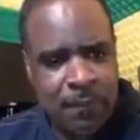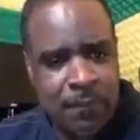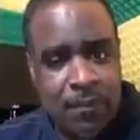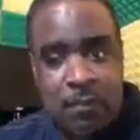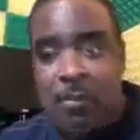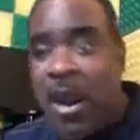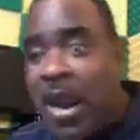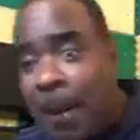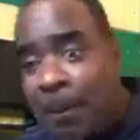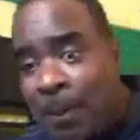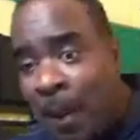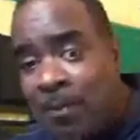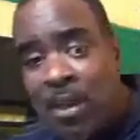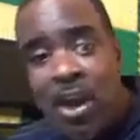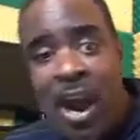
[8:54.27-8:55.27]
Sprague
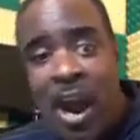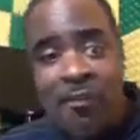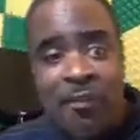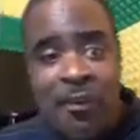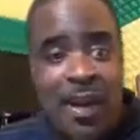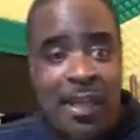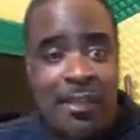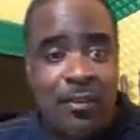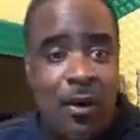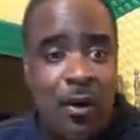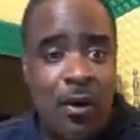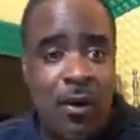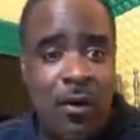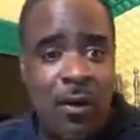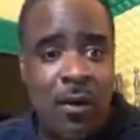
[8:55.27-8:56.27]
probably go to Africa too.
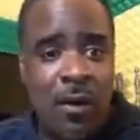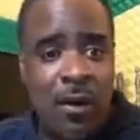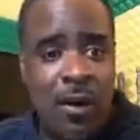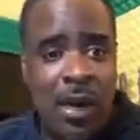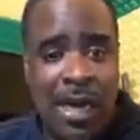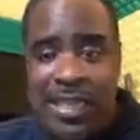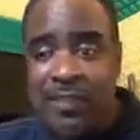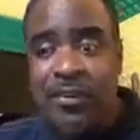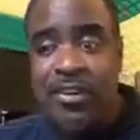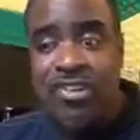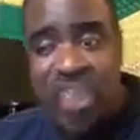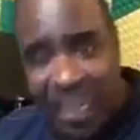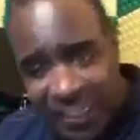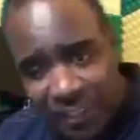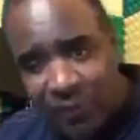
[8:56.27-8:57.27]
And if we
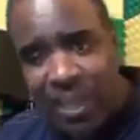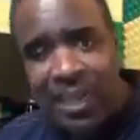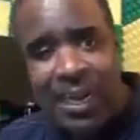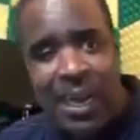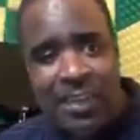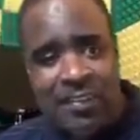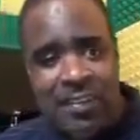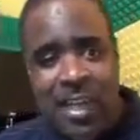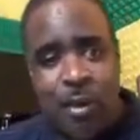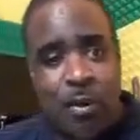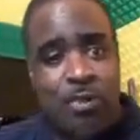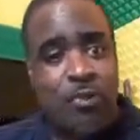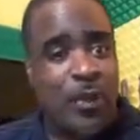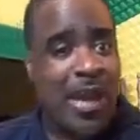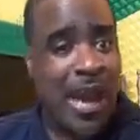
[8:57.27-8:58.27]
check the records,
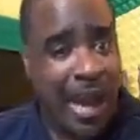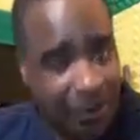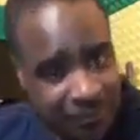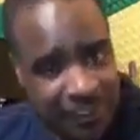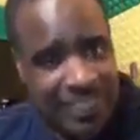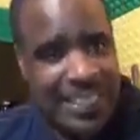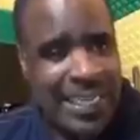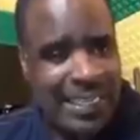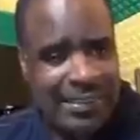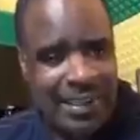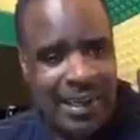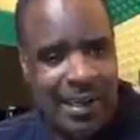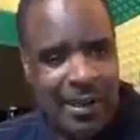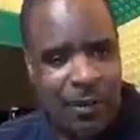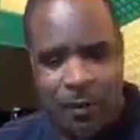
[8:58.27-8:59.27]
which we have the
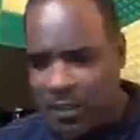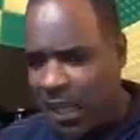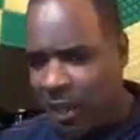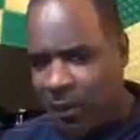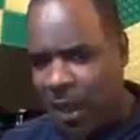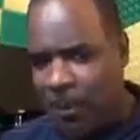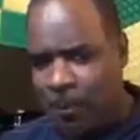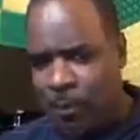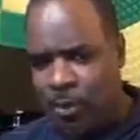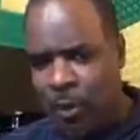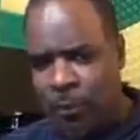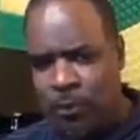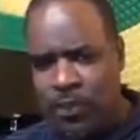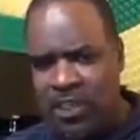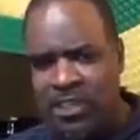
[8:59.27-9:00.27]
data, we're not going to put
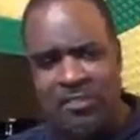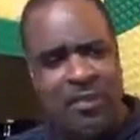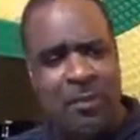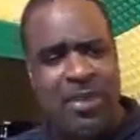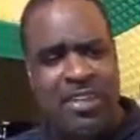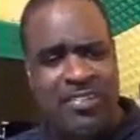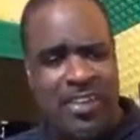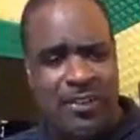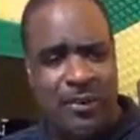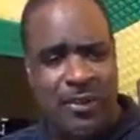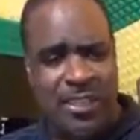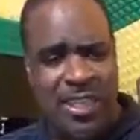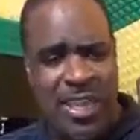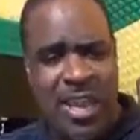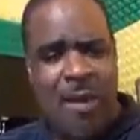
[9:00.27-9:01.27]
up no information
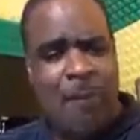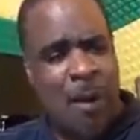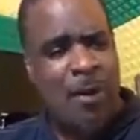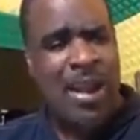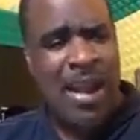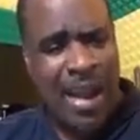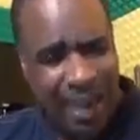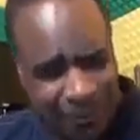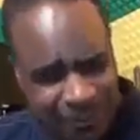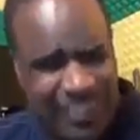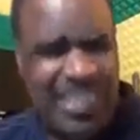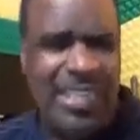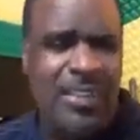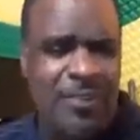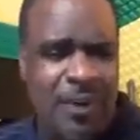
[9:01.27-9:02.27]
out there, but we have
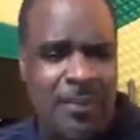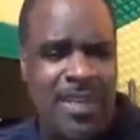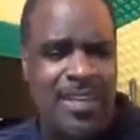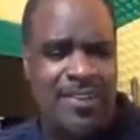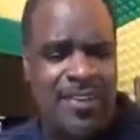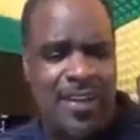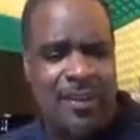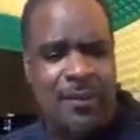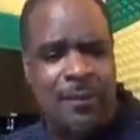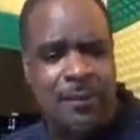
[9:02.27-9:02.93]
the information.